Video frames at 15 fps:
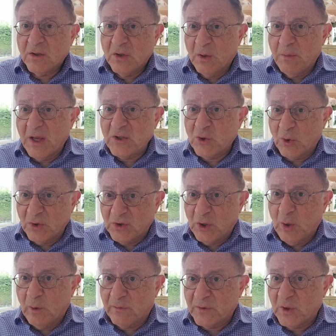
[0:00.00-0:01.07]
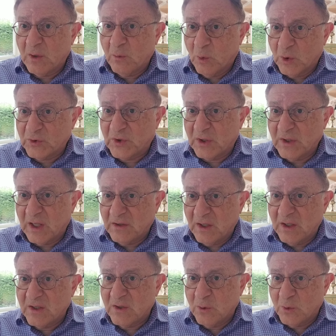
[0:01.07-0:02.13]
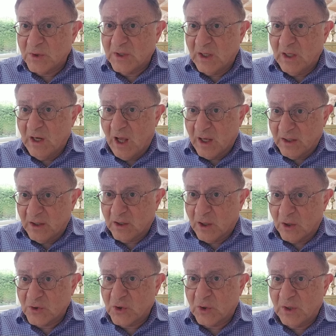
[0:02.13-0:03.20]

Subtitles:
the majority of the water that is used in agriculture